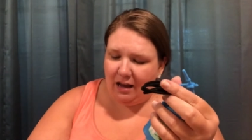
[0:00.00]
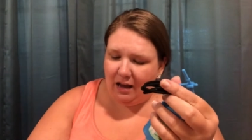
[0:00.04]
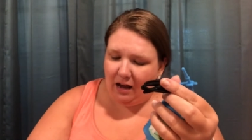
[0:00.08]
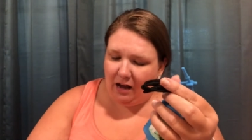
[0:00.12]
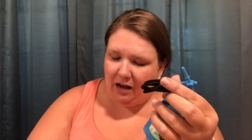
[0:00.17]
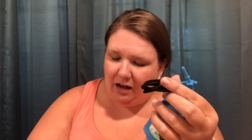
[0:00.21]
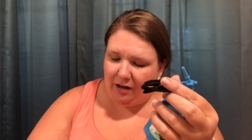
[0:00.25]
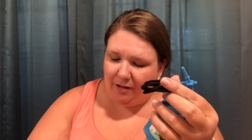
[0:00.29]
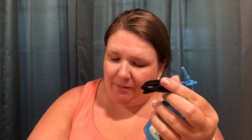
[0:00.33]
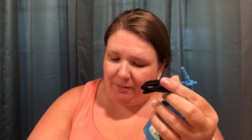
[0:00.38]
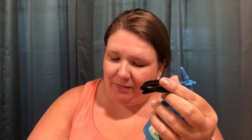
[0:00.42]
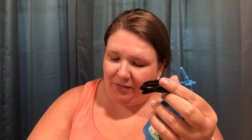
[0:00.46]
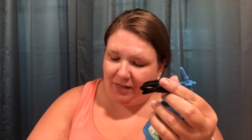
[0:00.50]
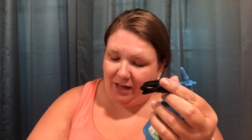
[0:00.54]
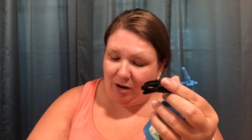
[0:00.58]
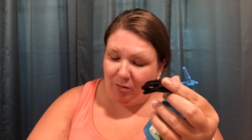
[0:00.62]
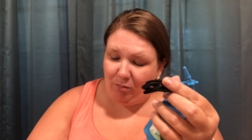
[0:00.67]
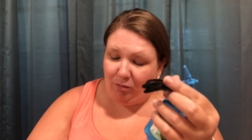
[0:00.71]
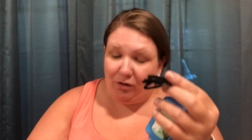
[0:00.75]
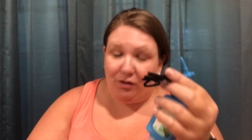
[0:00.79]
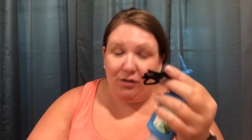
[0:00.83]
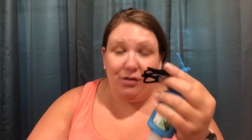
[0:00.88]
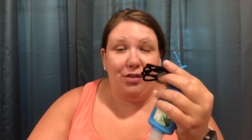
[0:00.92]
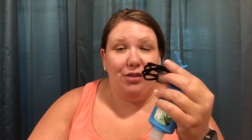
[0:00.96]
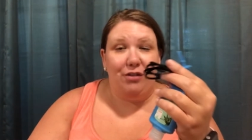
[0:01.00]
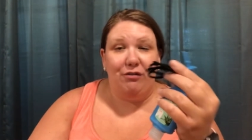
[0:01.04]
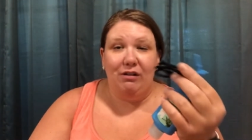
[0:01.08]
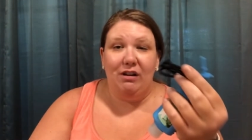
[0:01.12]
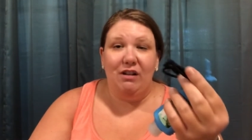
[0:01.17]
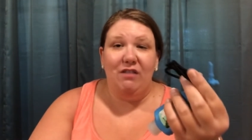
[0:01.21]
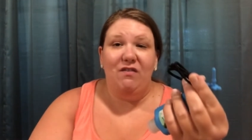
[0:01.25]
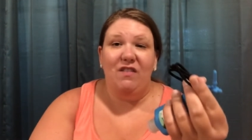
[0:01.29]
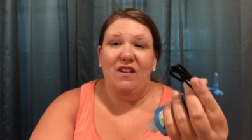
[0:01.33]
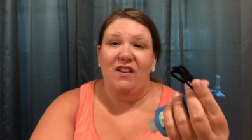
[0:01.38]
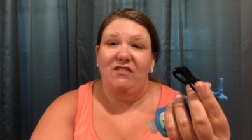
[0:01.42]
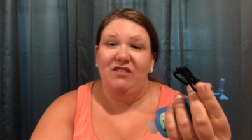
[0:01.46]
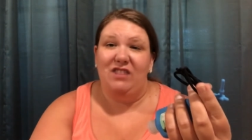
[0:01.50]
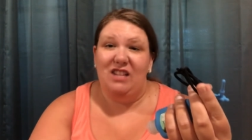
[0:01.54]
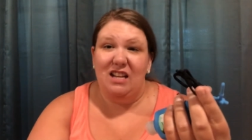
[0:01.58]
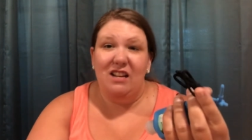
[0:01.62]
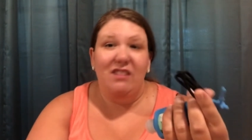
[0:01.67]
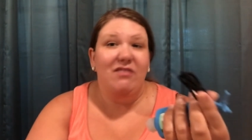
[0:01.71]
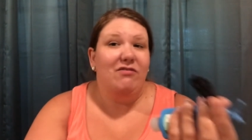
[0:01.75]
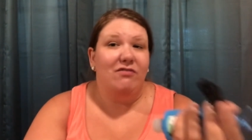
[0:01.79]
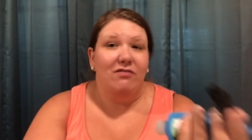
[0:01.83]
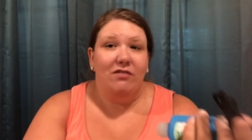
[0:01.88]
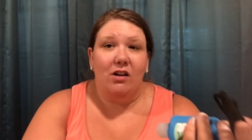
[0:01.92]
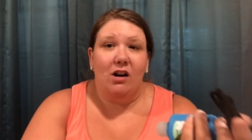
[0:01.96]
that were
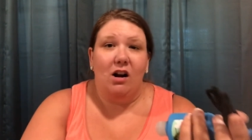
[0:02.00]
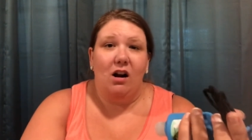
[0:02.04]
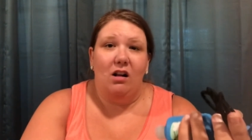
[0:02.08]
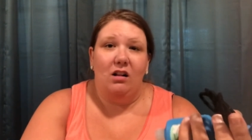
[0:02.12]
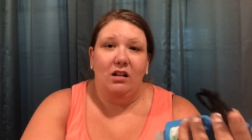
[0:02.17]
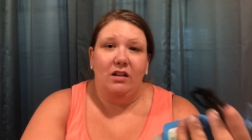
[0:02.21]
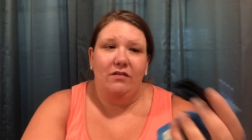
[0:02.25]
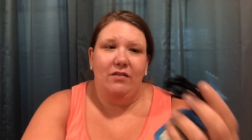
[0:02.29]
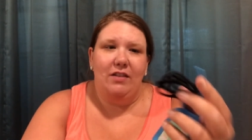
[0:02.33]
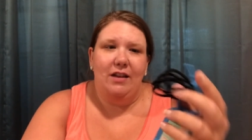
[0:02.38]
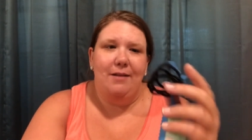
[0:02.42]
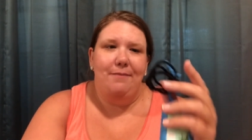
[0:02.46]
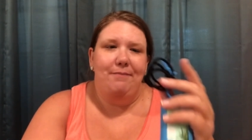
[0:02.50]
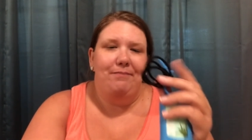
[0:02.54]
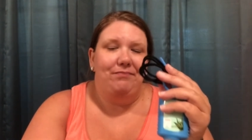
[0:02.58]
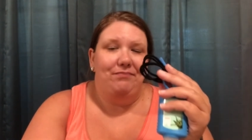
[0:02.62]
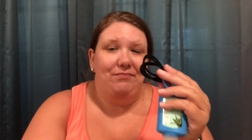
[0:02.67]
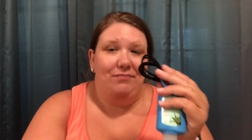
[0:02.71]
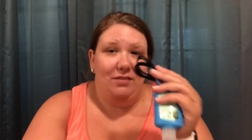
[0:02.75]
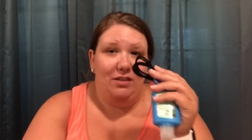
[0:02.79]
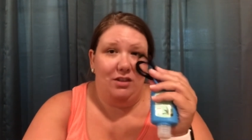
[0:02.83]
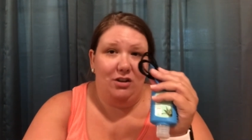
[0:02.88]
$3.50 for all of them.